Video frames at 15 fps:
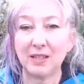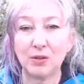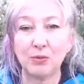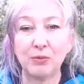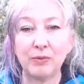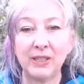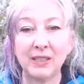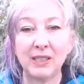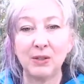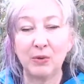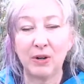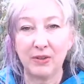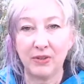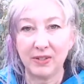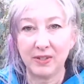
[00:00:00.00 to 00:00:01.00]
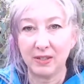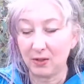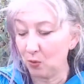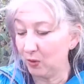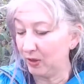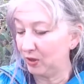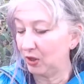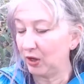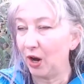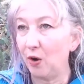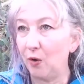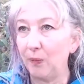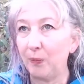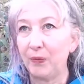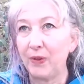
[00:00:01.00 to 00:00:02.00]
really where this is going to
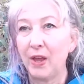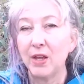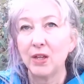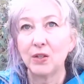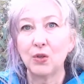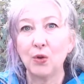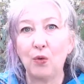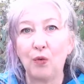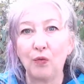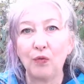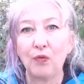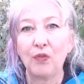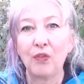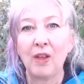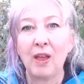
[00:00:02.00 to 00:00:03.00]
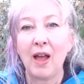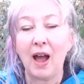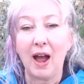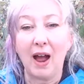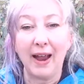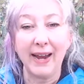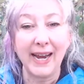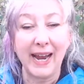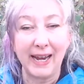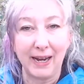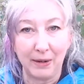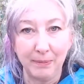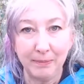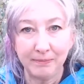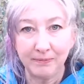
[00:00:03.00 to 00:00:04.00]
go. So I
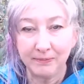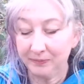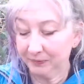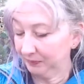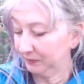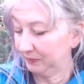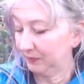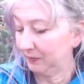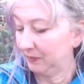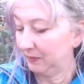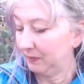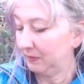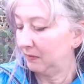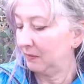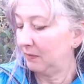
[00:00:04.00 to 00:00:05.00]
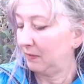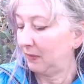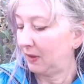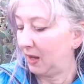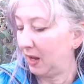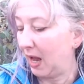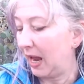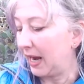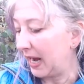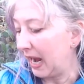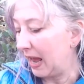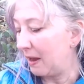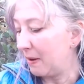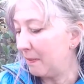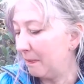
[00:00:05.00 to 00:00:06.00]
am I
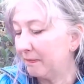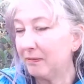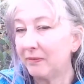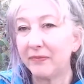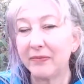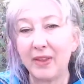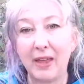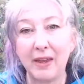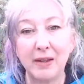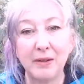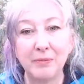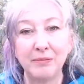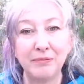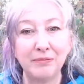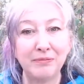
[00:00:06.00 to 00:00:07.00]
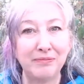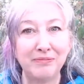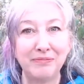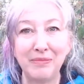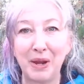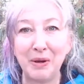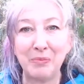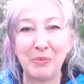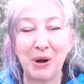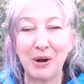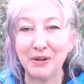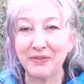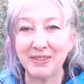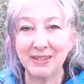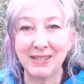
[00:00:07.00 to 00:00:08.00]
am part
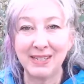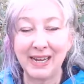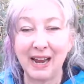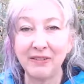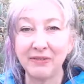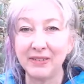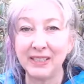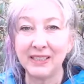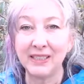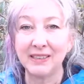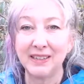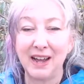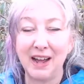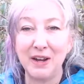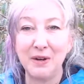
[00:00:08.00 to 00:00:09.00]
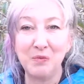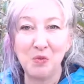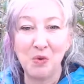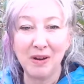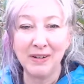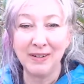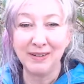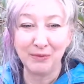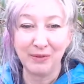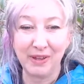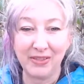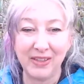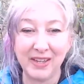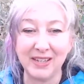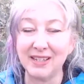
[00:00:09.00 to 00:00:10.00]
of this Daphne. I am one with
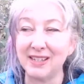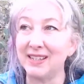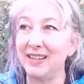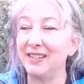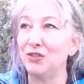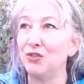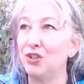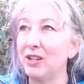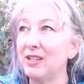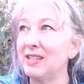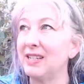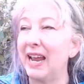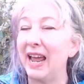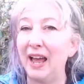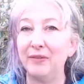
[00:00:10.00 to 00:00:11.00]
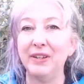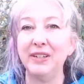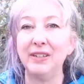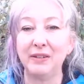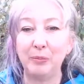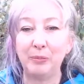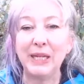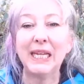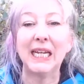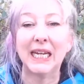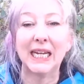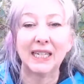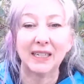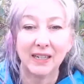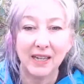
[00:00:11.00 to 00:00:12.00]
this, and just have it be.